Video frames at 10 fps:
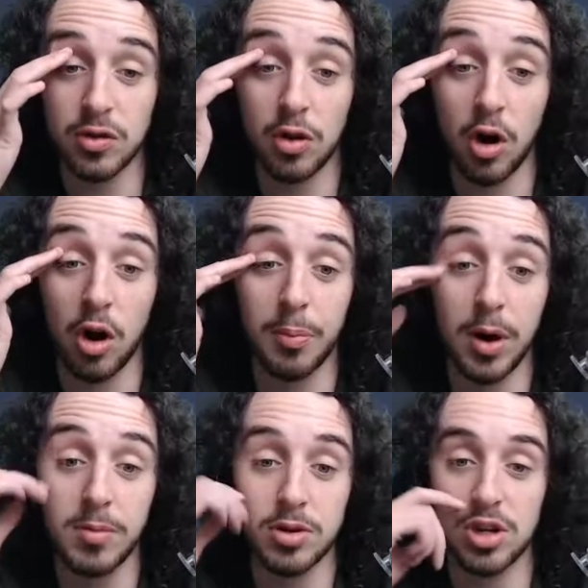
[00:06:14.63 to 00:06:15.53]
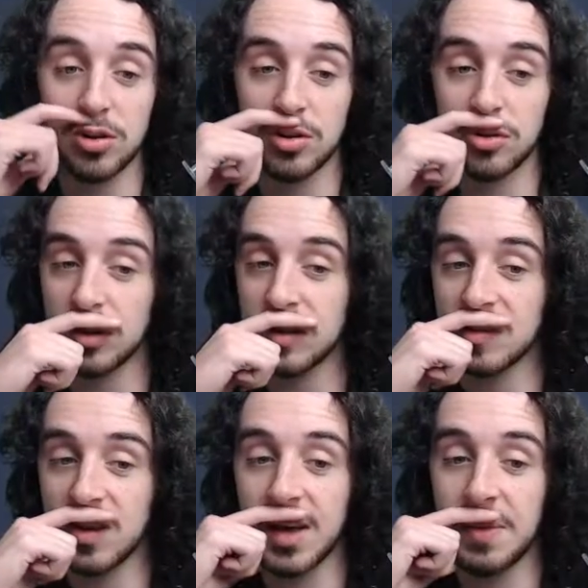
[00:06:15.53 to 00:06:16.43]
Do not operate machinery during this
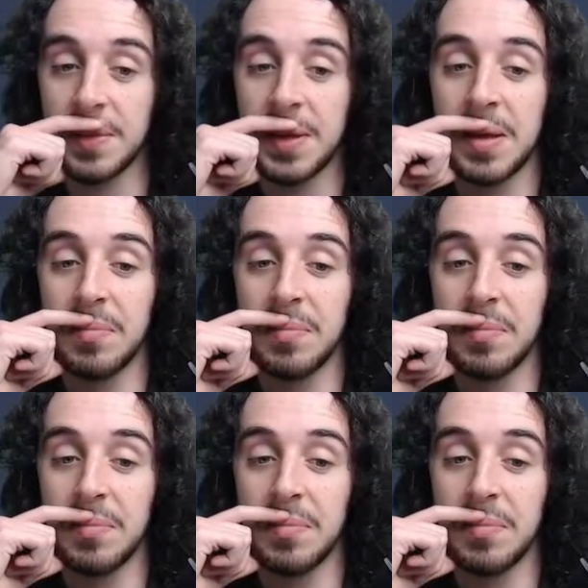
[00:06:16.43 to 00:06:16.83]
time.